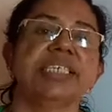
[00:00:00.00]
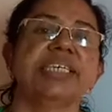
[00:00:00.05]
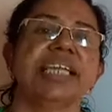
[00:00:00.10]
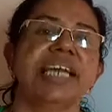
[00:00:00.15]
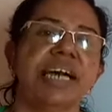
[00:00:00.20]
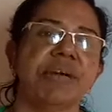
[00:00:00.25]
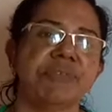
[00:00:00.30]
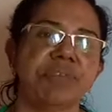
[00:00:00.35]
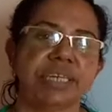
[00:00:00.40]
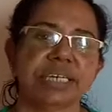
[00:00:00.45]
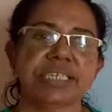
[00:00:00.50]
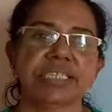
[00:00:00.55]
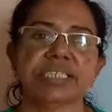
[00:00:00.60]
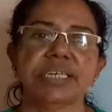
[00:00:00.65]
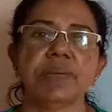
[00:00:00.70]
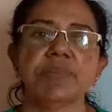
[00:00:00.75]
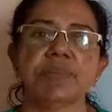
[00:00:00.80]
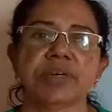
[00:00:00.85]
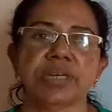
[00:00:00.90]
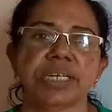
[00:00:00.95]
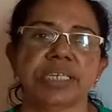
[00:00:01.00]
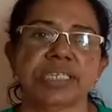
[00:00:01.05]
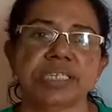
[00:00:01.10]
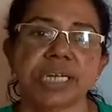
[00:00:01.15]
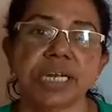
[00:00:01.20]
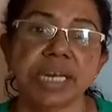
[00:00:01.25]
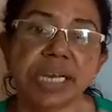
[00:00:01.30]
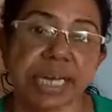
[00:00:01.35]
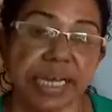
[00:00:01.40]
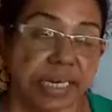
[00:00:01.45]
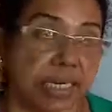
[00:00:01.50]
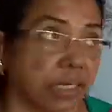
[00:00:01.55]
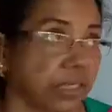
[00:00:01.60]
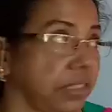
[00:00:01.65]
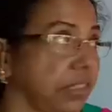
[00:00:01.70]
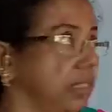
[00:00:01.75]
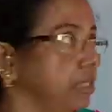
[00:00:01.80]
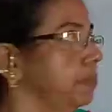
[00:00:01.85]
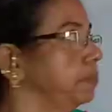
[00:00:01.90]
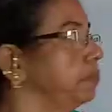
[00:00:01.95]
Gravitational potential energy.